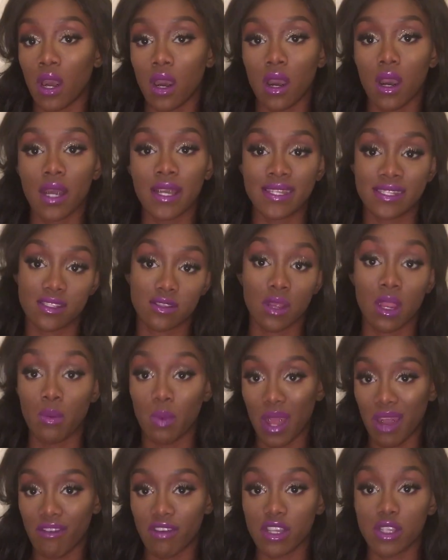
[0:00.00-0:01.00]
Instagram,
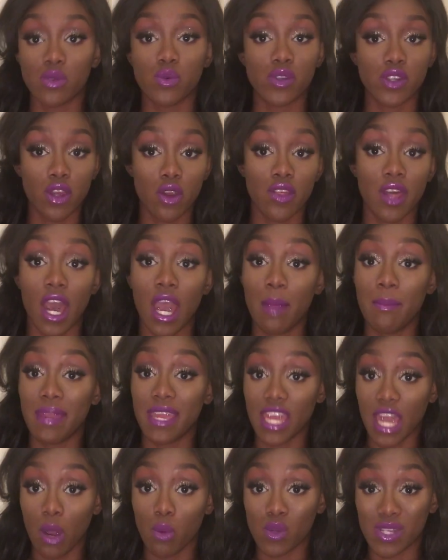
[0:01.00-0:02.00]
whatever, you would know that
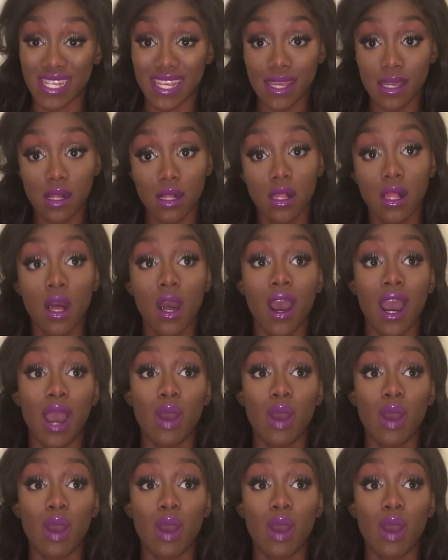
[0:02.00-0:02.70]
I was ill.